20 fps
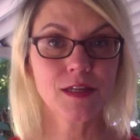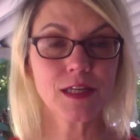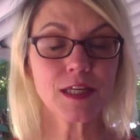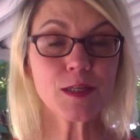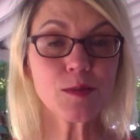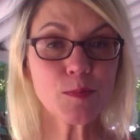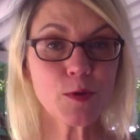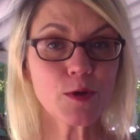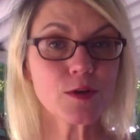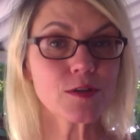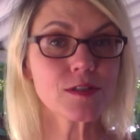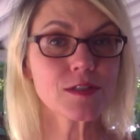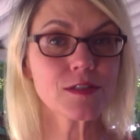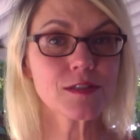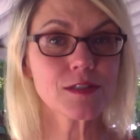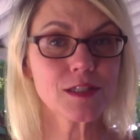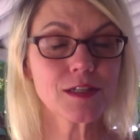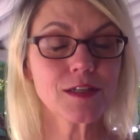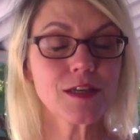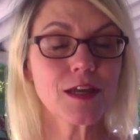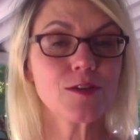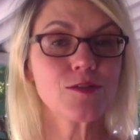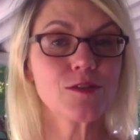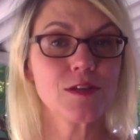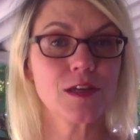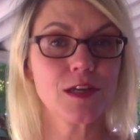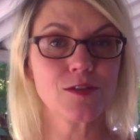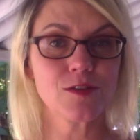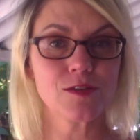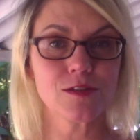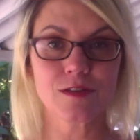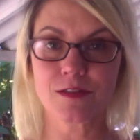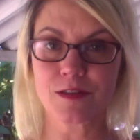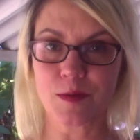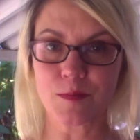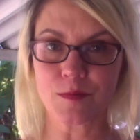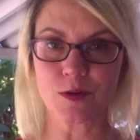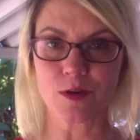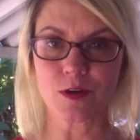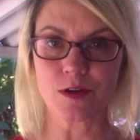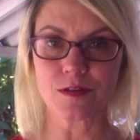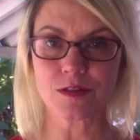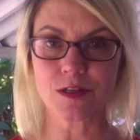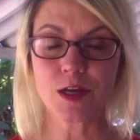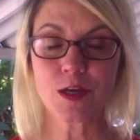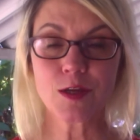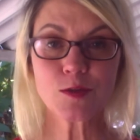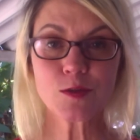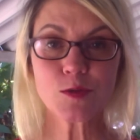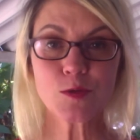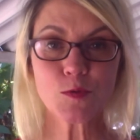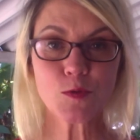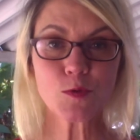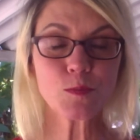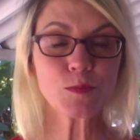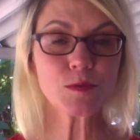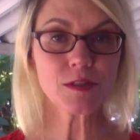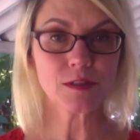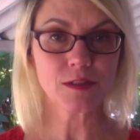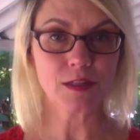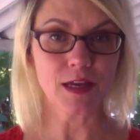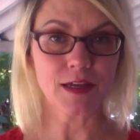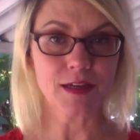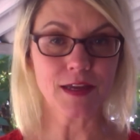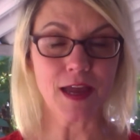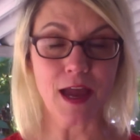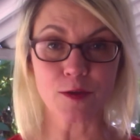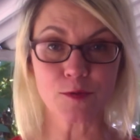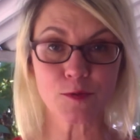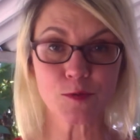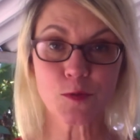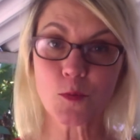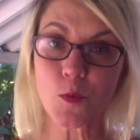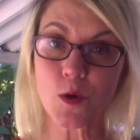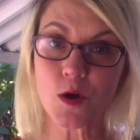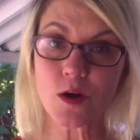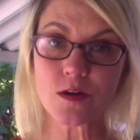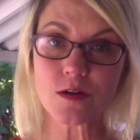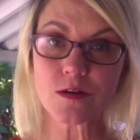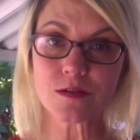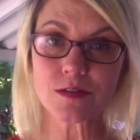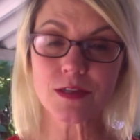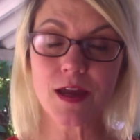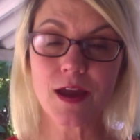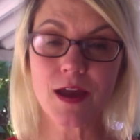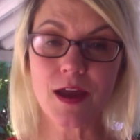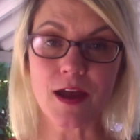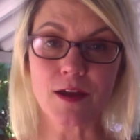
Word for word: in-person tick education seminars to groups like outdoor workers,